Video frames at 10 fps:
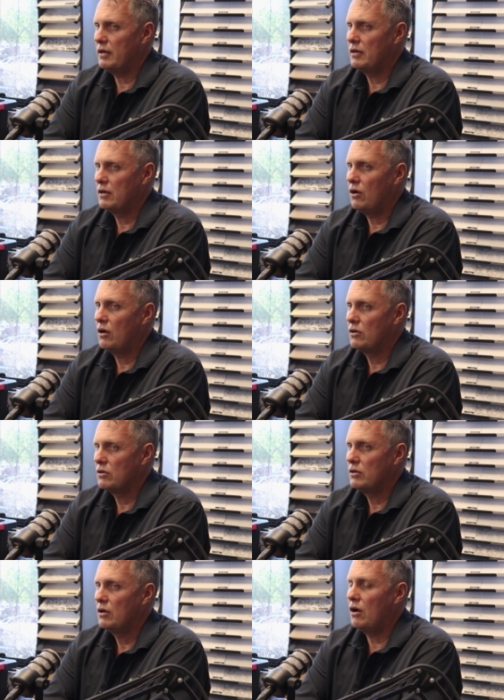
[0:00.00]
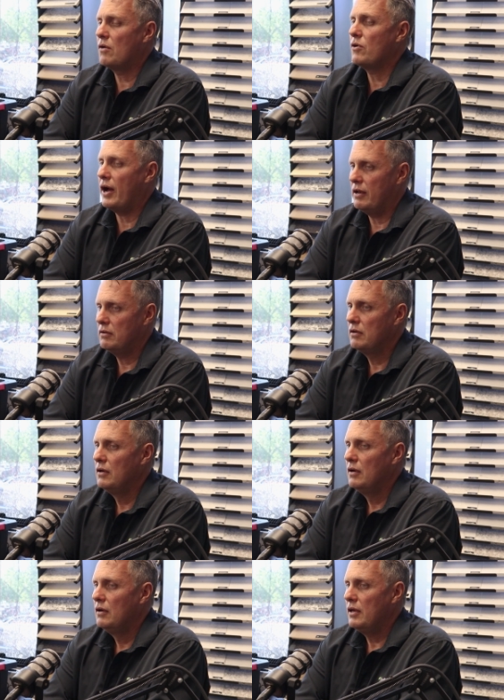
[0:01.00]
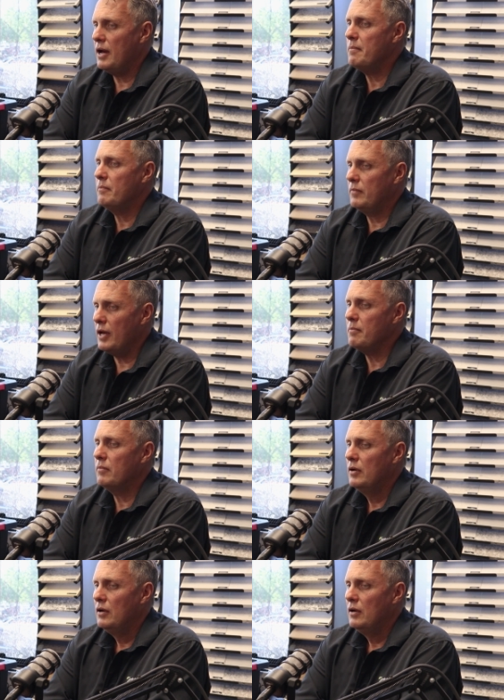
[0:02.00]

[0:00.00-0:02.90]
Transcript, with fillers: yep. slash skills? All oh, right. So like what yep, skills? Yep.